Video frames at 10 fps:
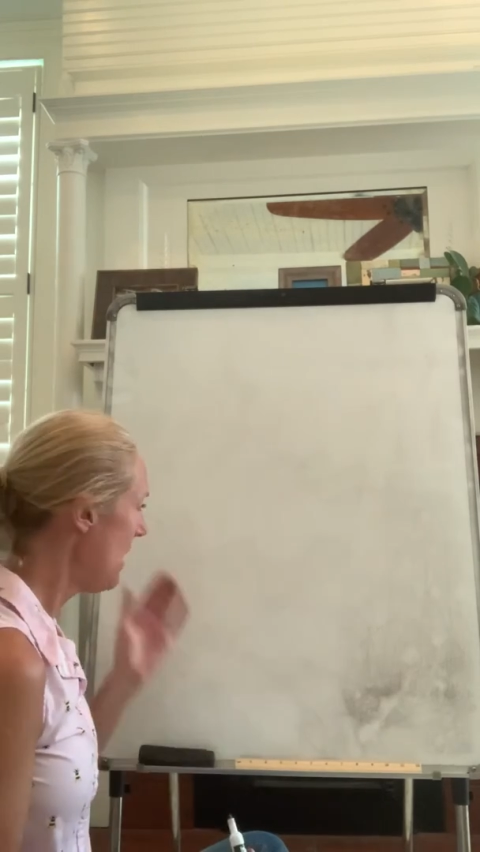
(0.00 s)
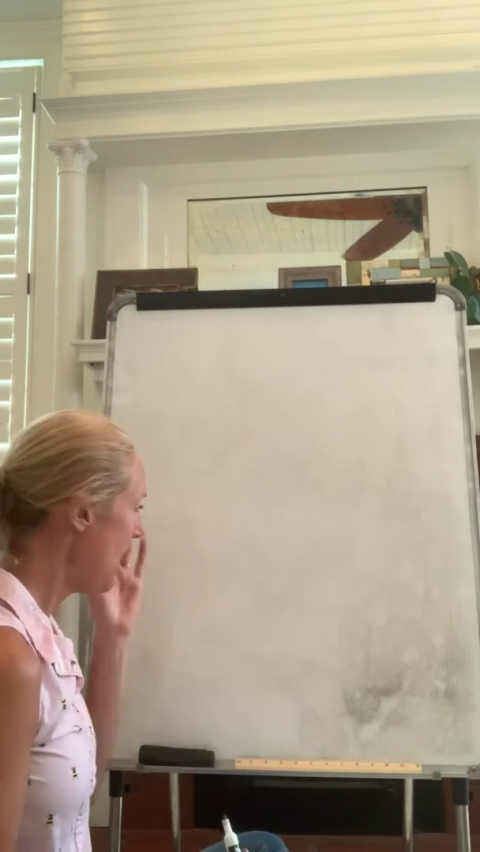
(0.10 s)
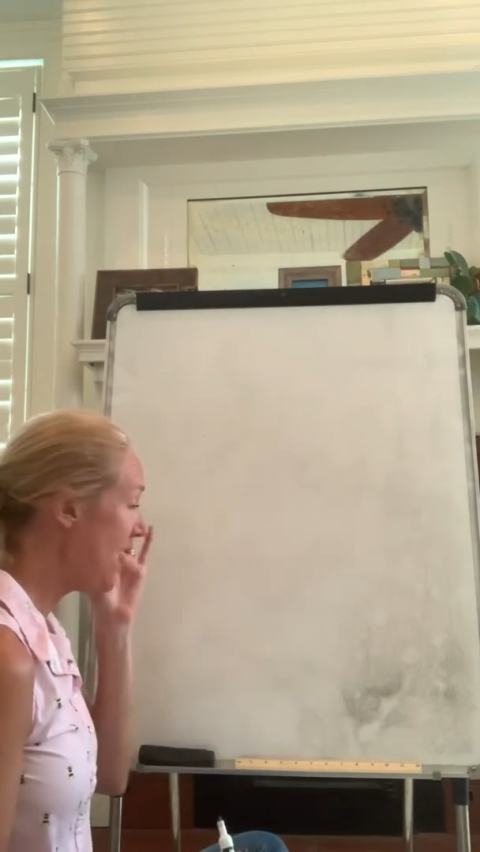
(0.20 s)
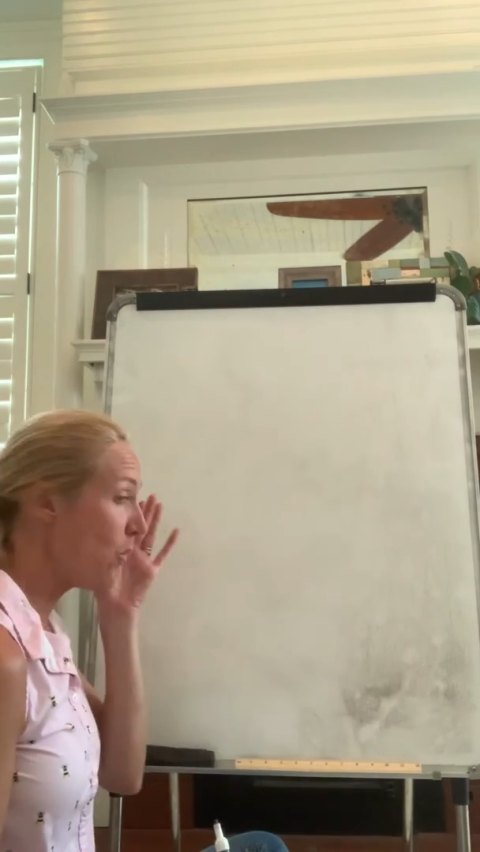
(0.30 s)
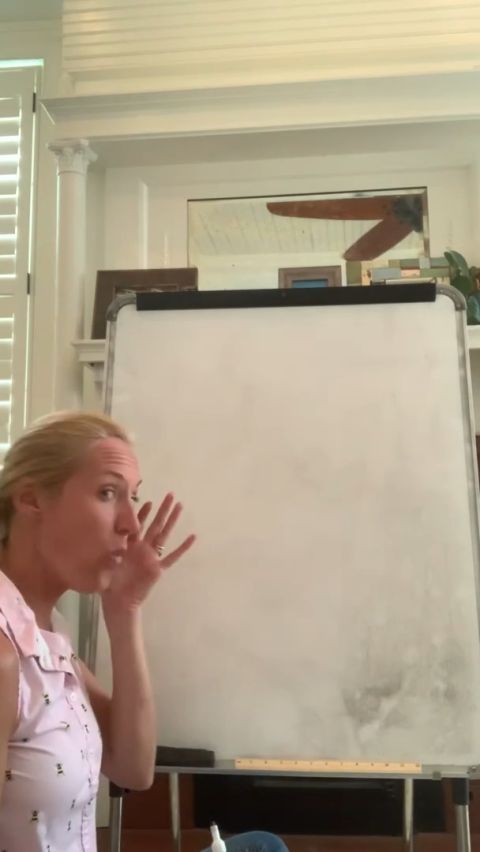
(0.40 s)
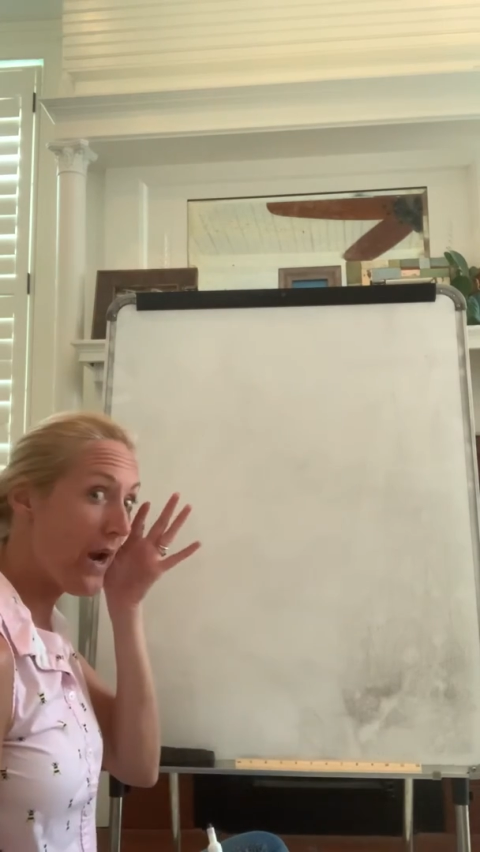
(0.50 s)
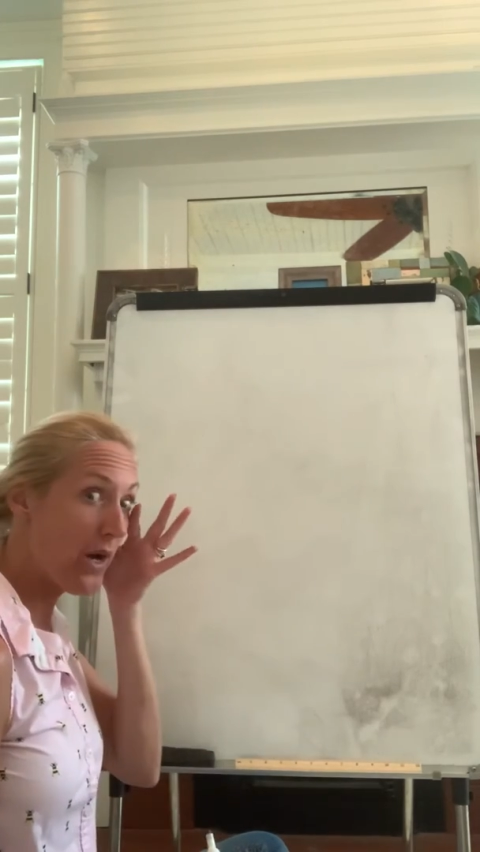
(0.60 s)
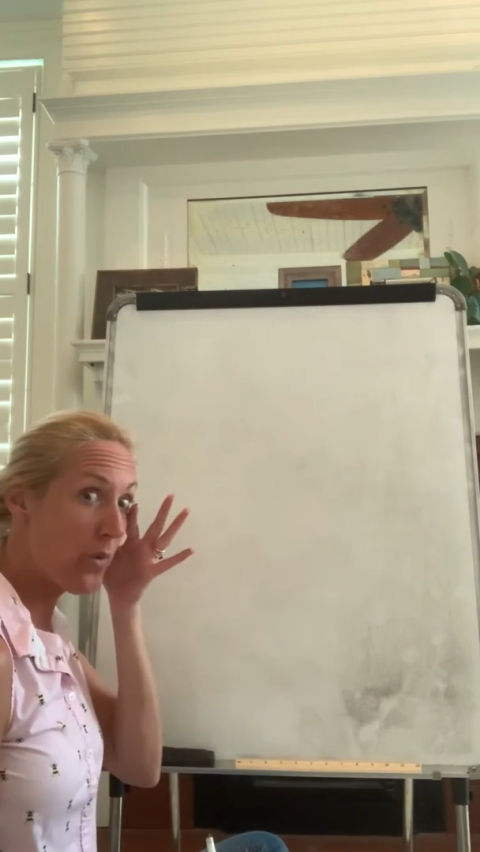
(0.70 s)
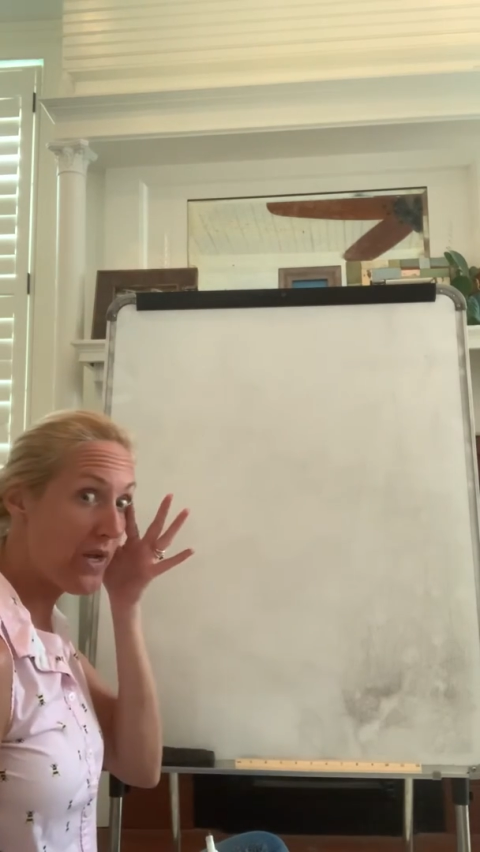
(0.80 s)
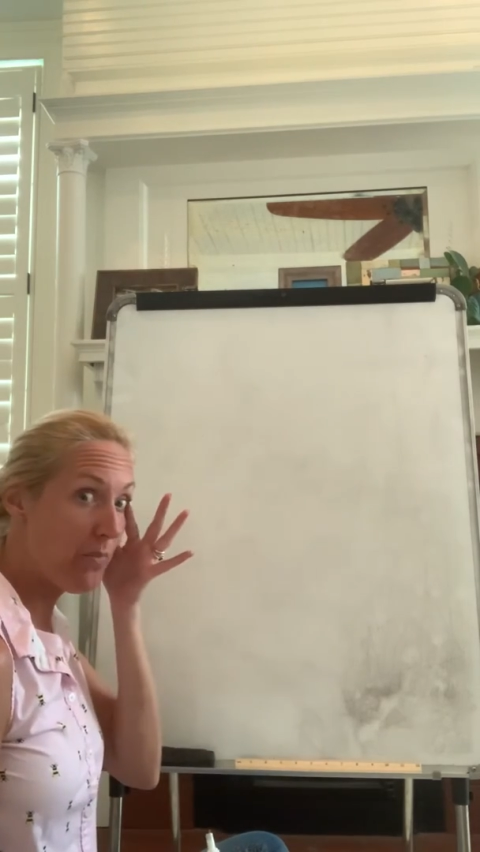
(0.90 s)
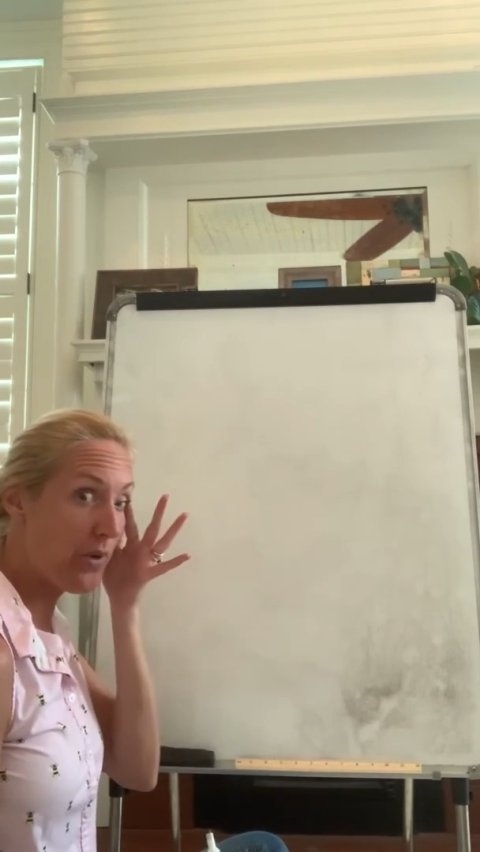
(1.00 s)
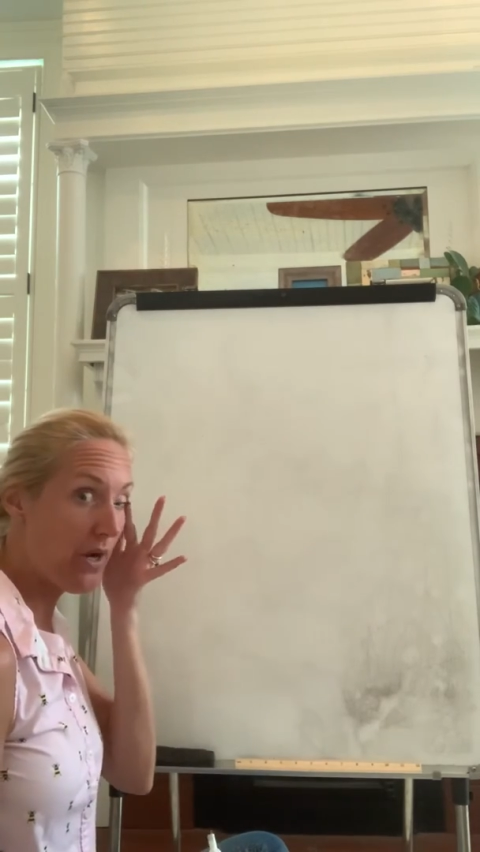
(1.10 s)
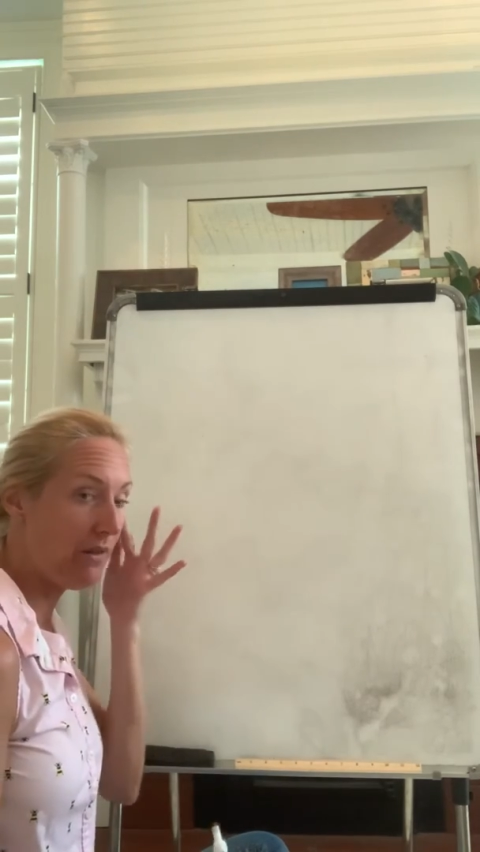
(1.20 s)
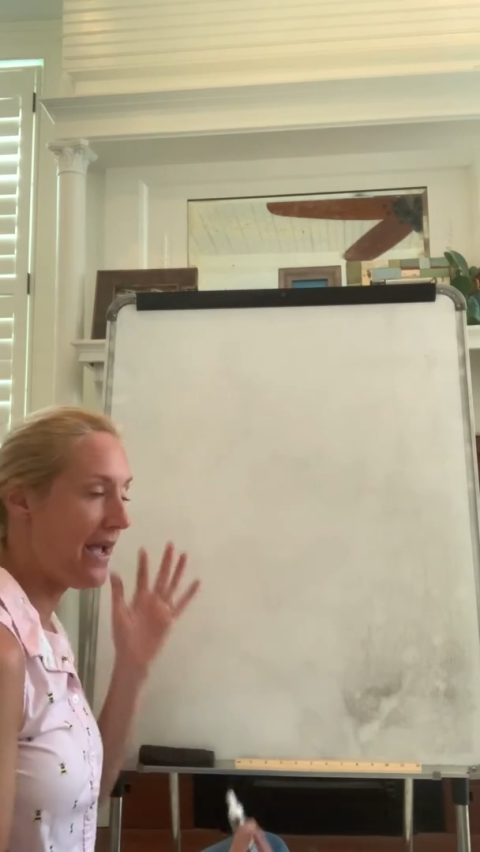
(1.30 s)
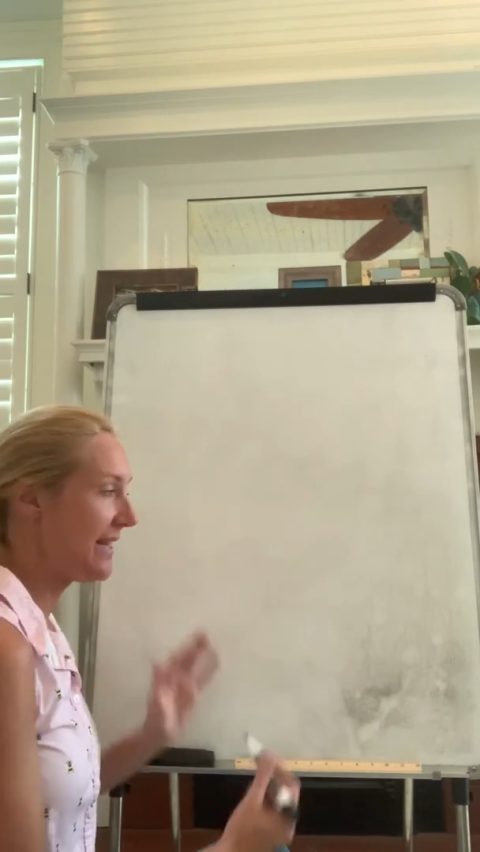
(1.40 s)
and where we could put our
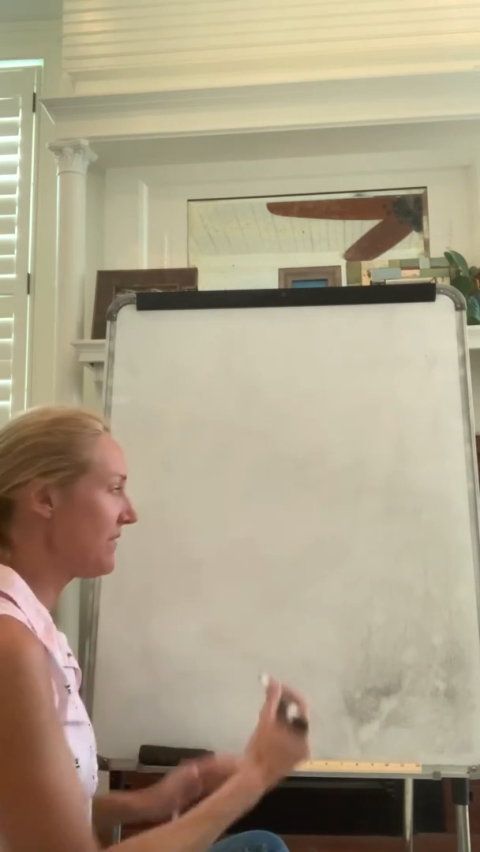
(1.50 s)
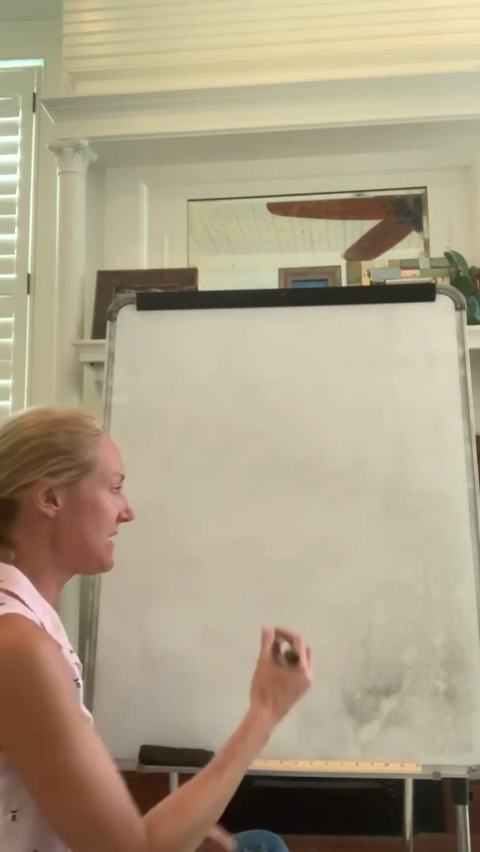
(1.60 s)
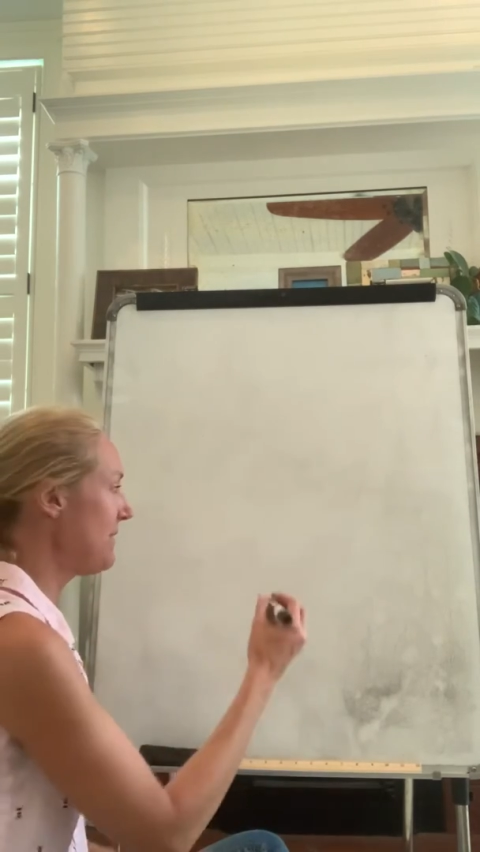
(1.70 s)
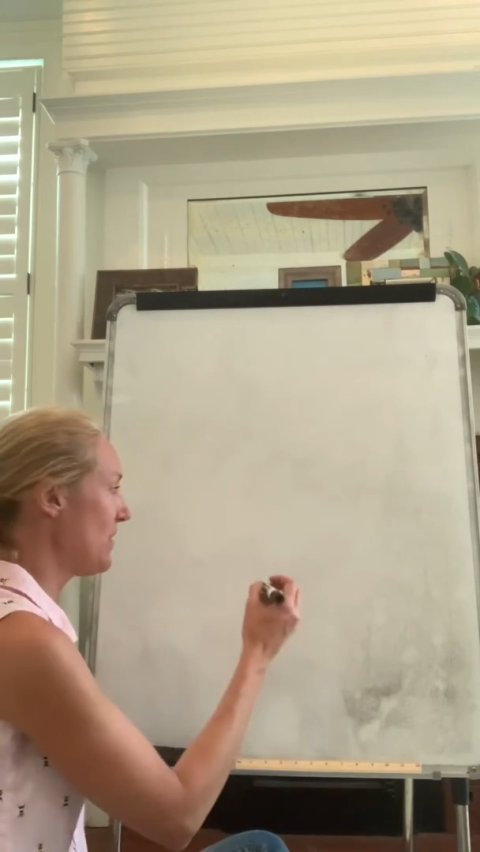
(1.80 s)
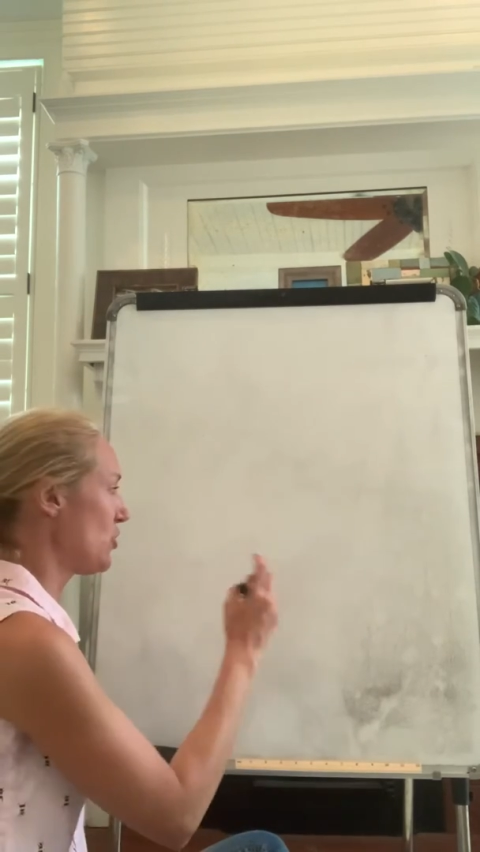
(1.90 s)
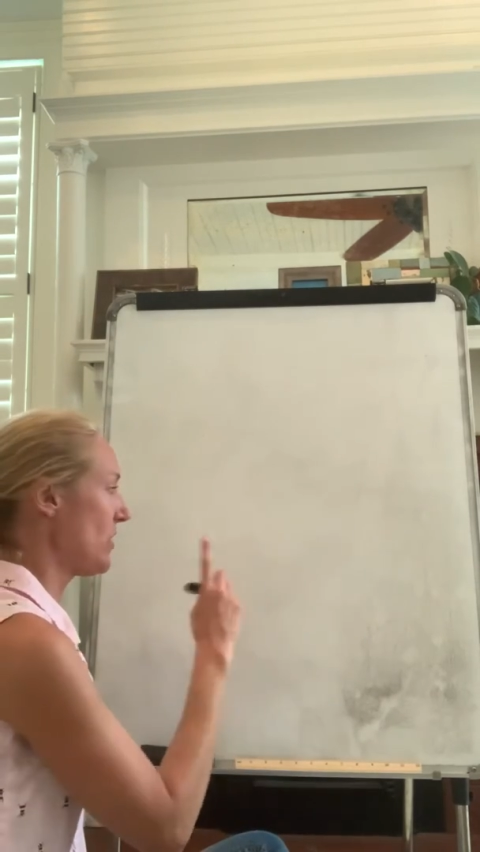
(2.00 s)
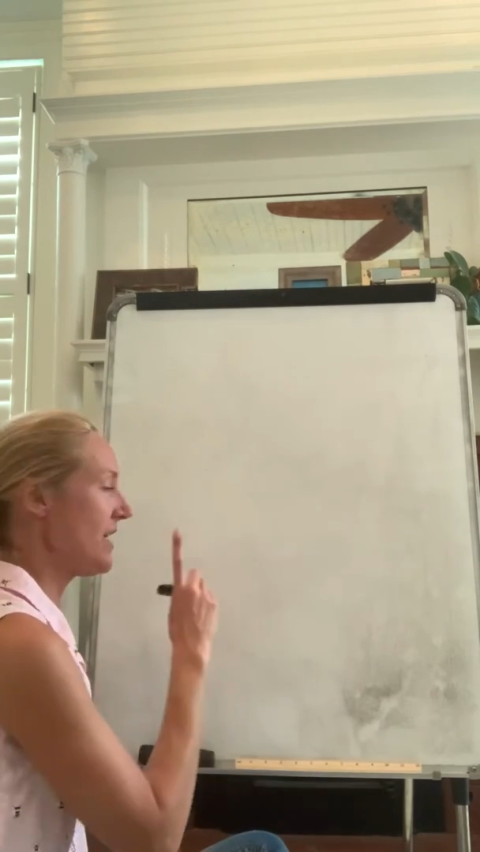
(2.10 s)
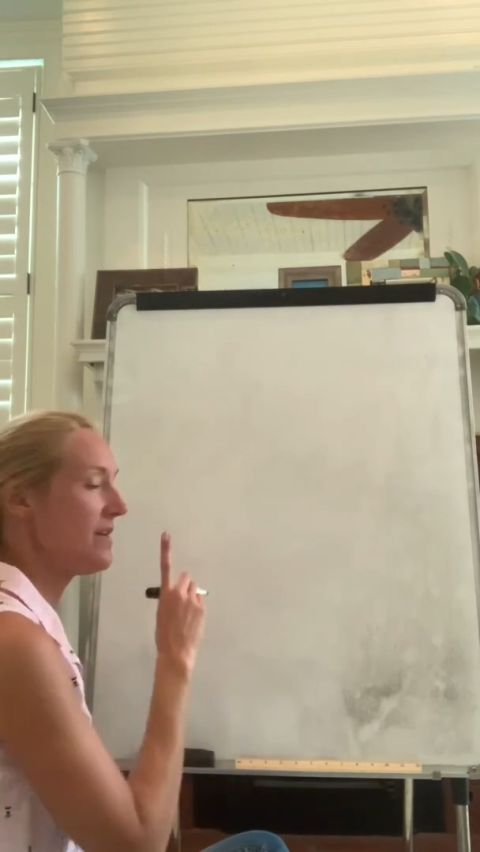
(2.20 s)
line of symmetry.